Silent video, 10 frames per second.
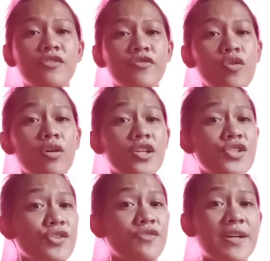of course,
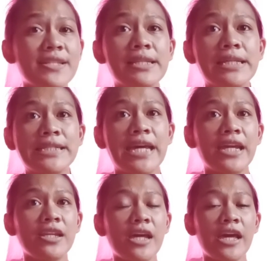to
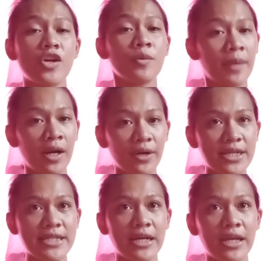facilitate a
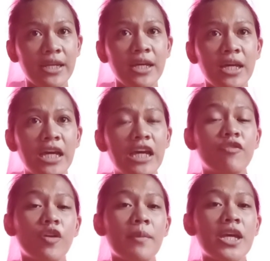comparison,
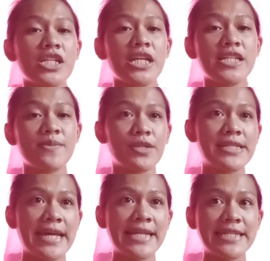information is
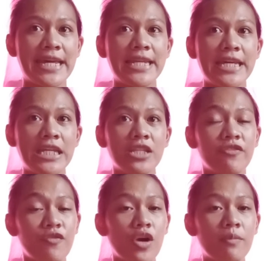presented in the
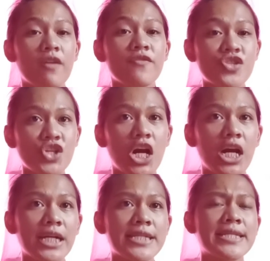form of
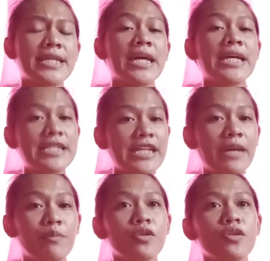charts,
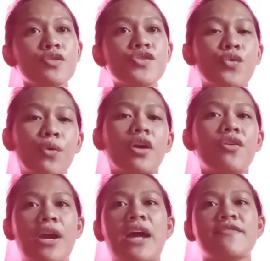tables, or
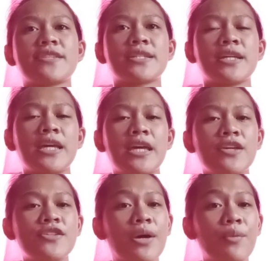graphs.
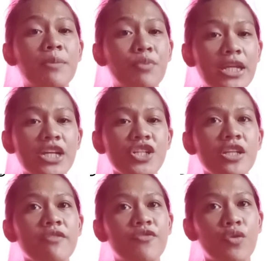So in prediction
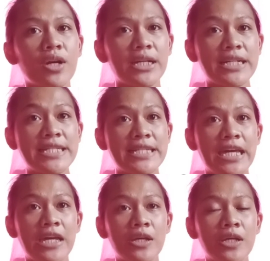and
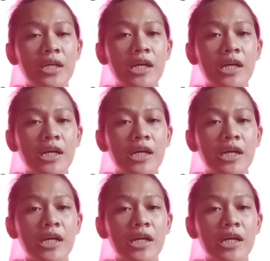forecasting,